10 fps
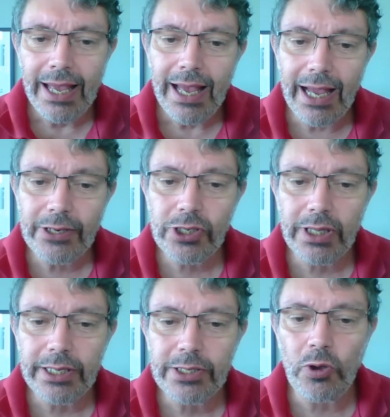
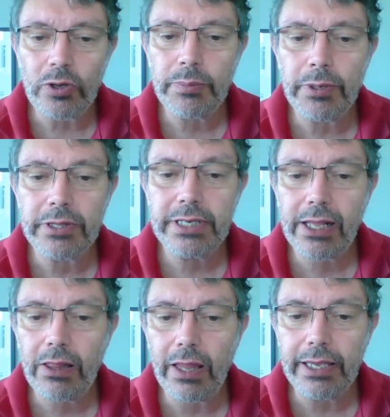Angela talked about the
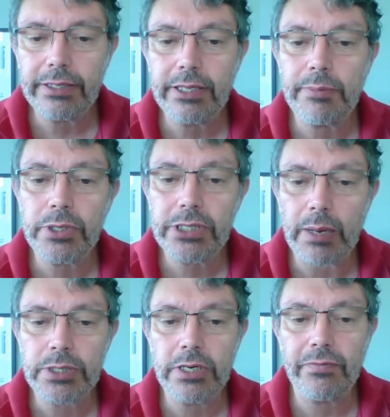decline in the
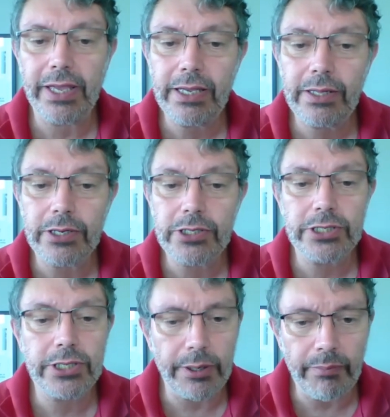perception of English as
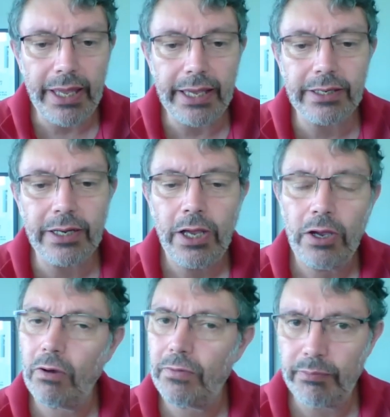the domain
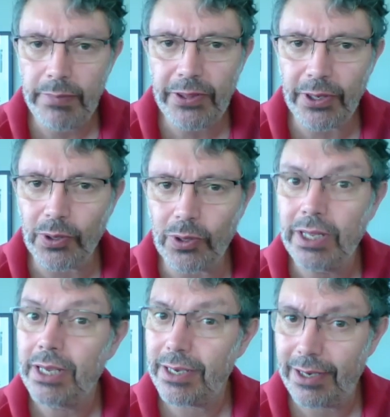of the mythical
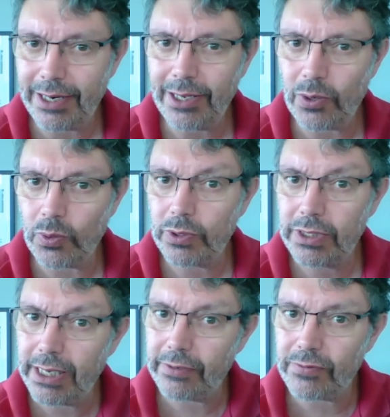gringo
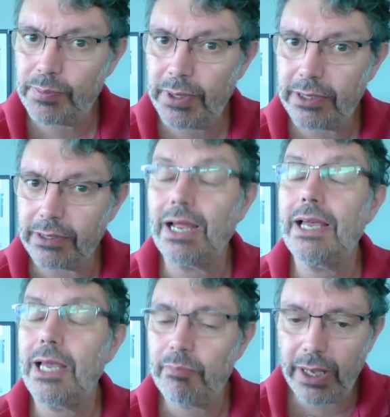native speaker, I
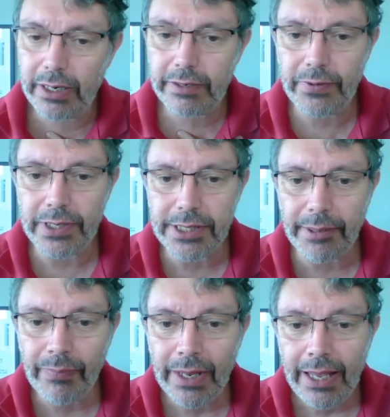am paraphrasing,
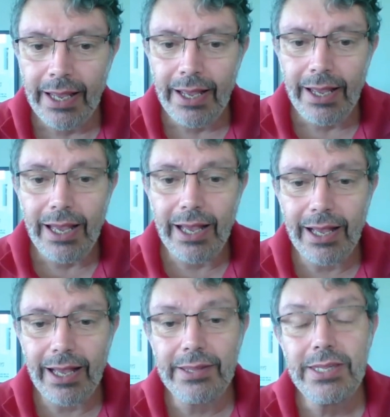
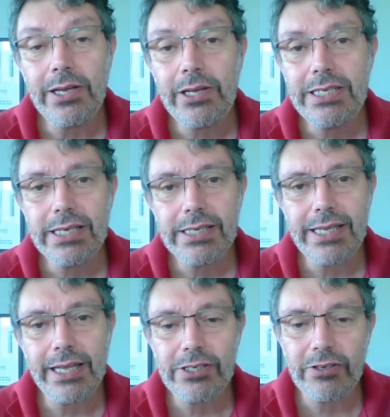and the increasing
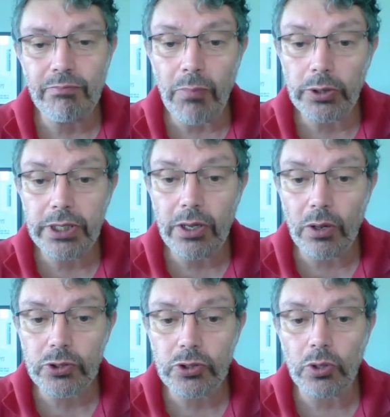sense of multicultural